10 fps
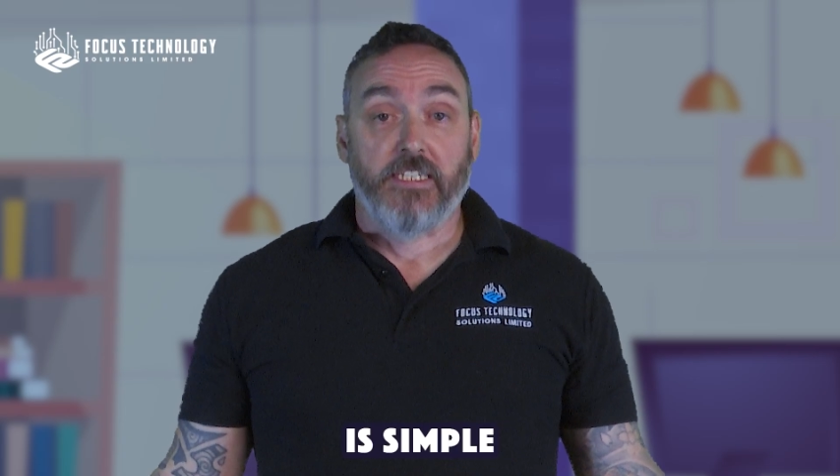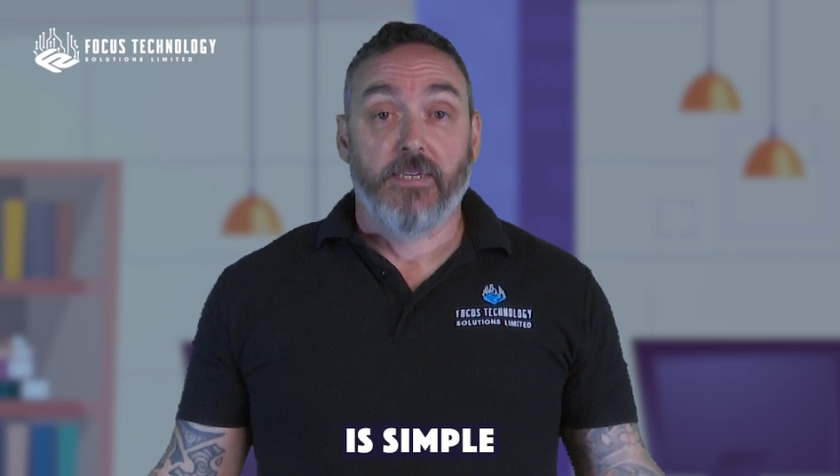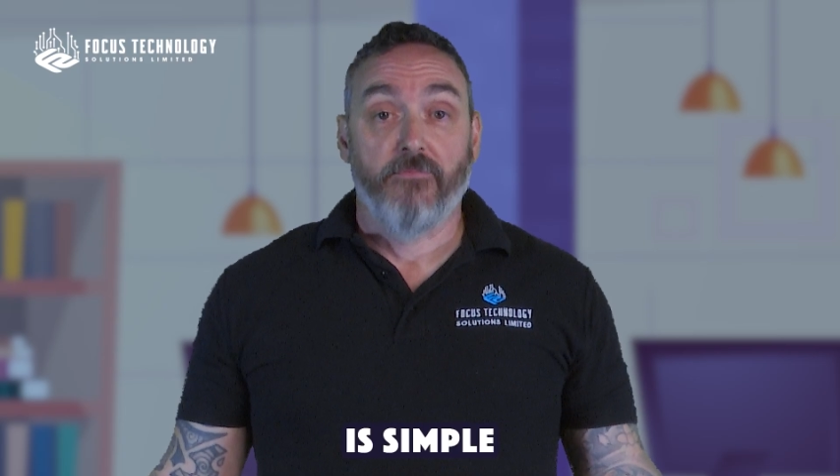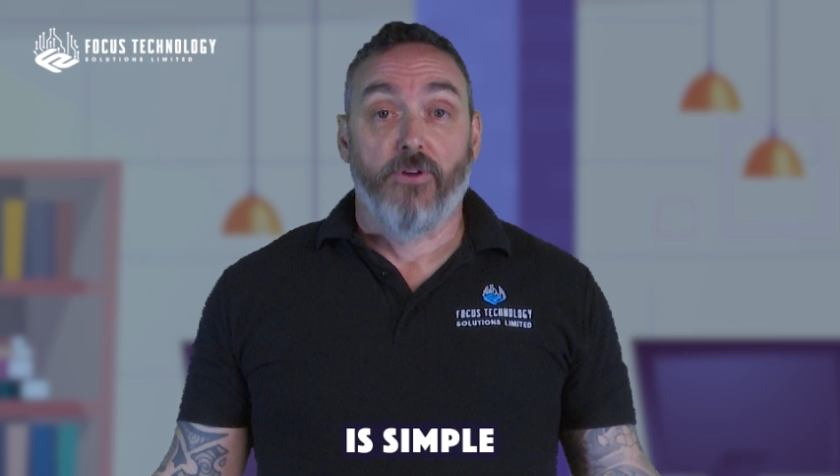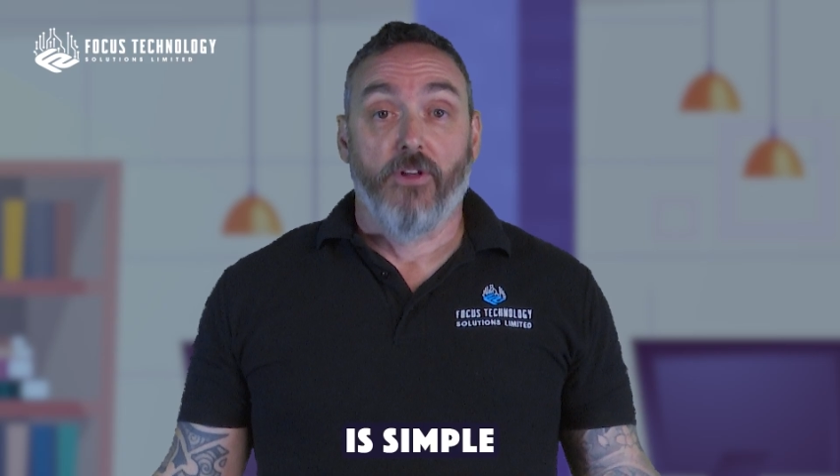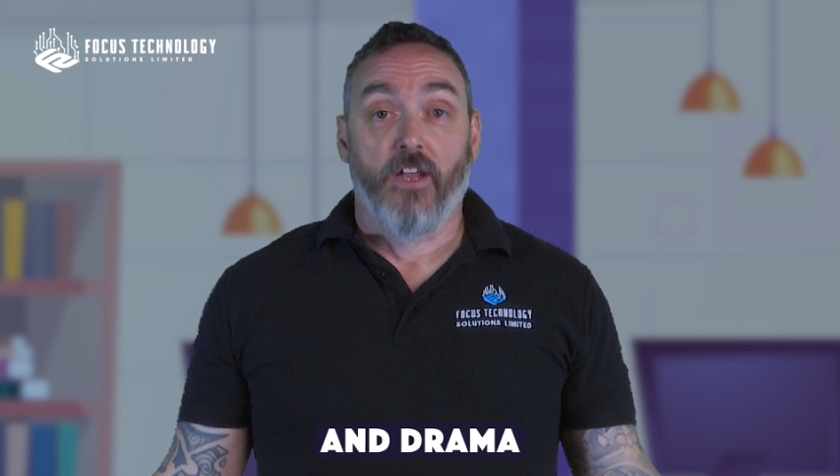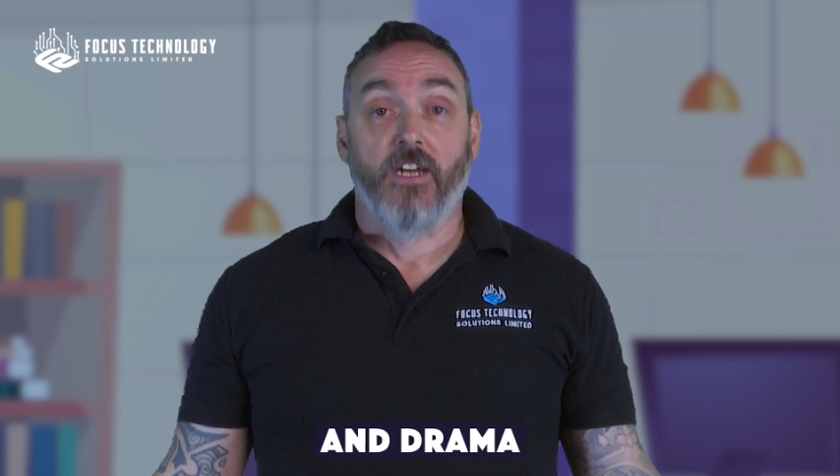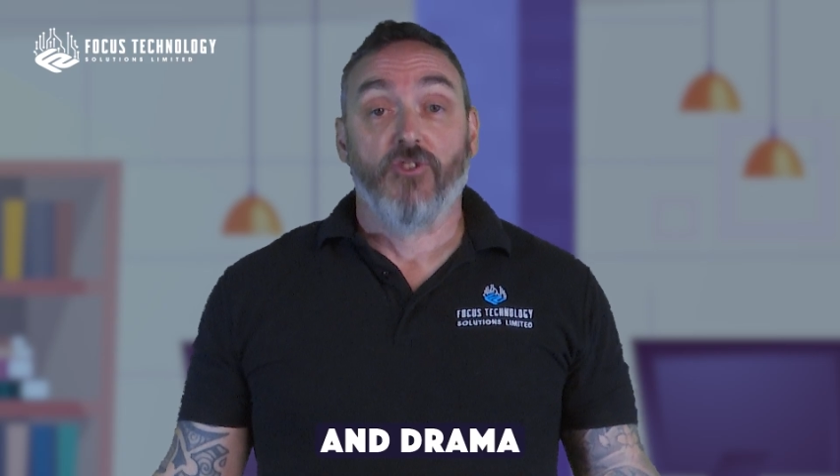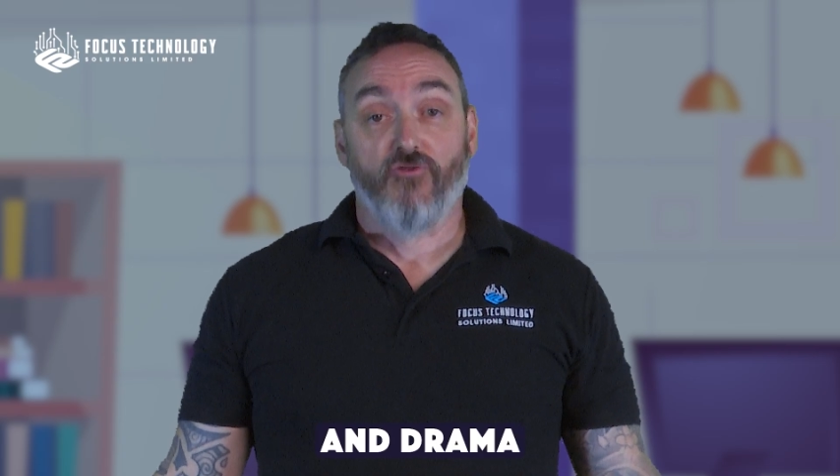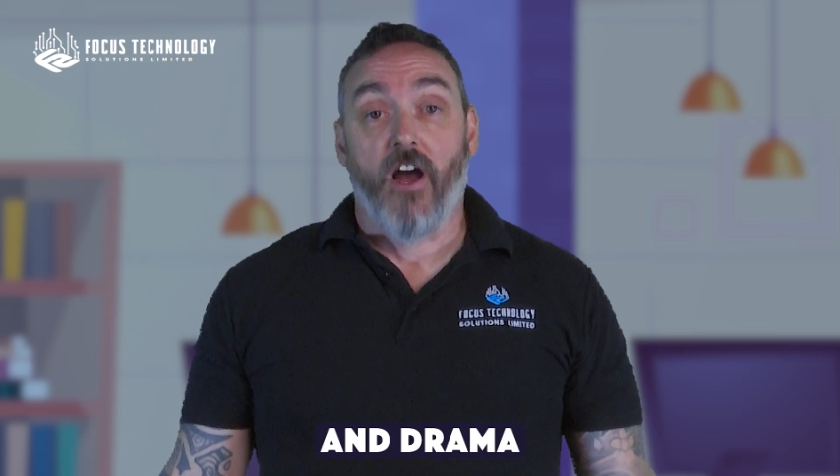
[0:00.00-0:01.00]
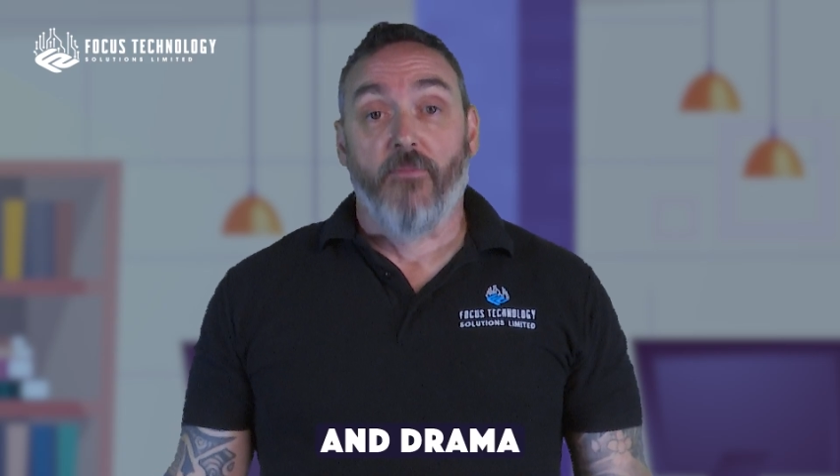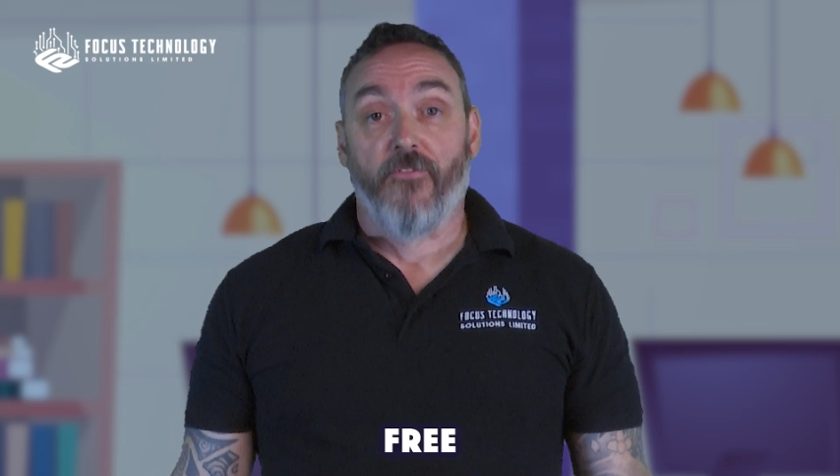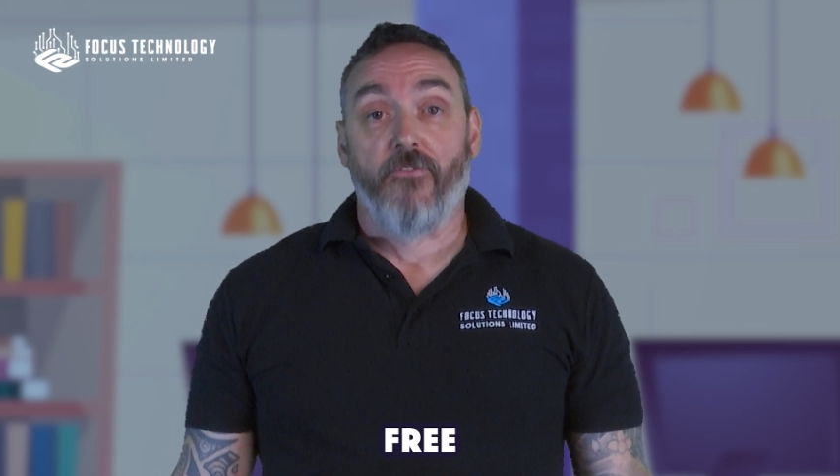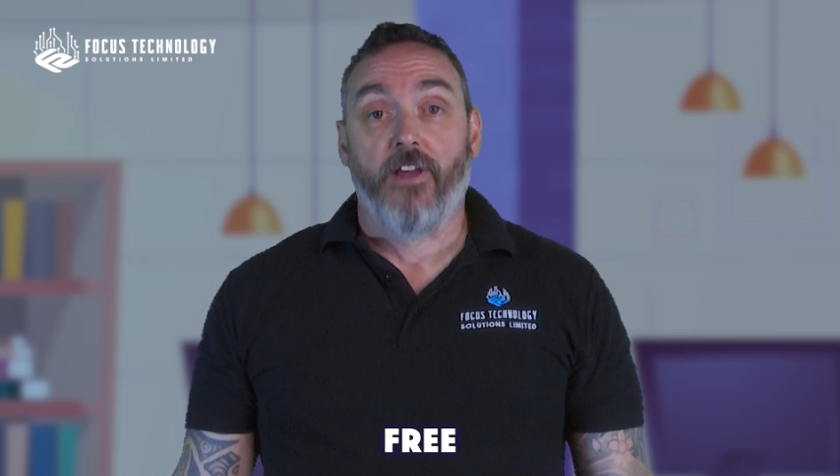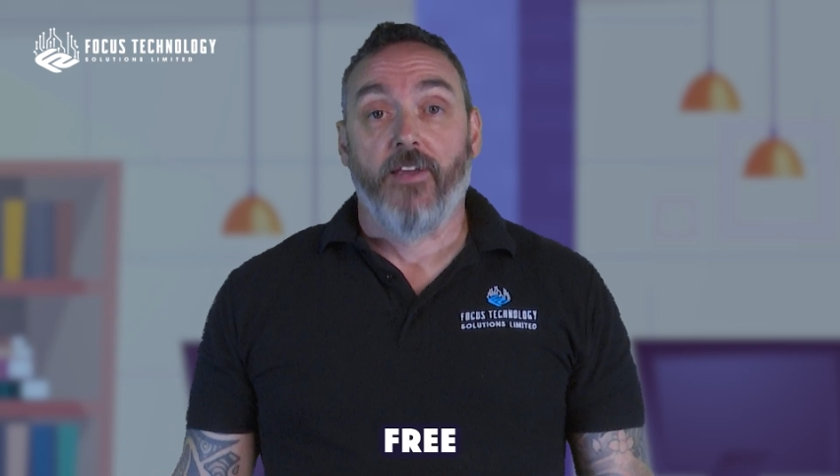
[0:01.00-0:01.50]
simple and
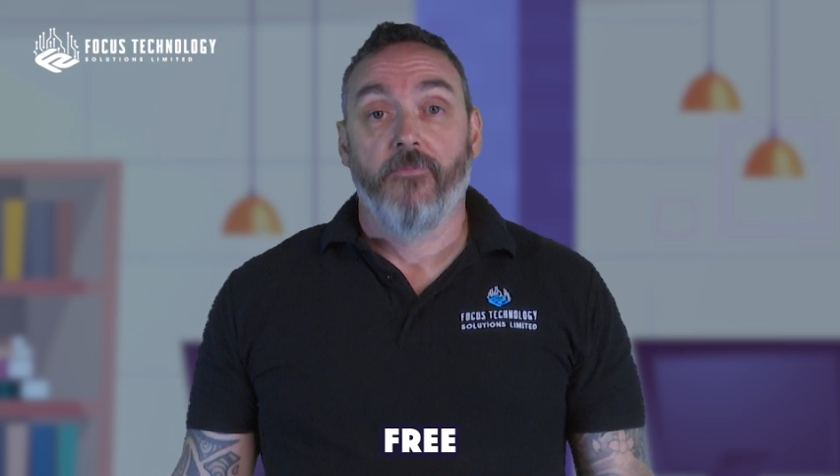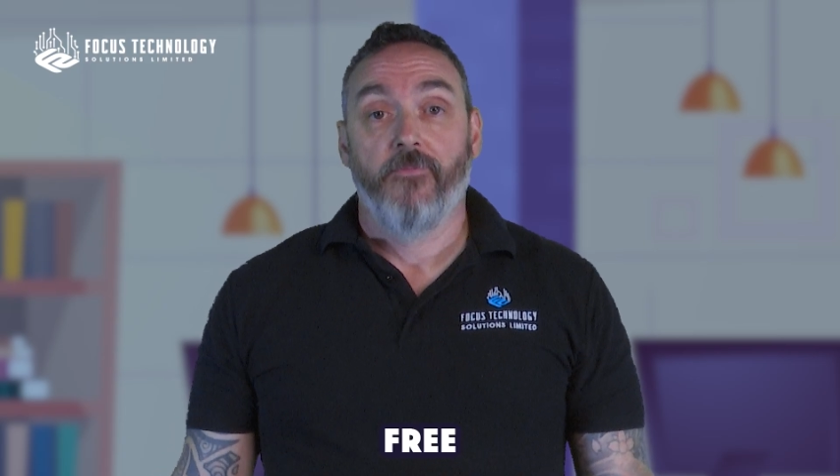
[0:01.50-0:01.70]
drama-free.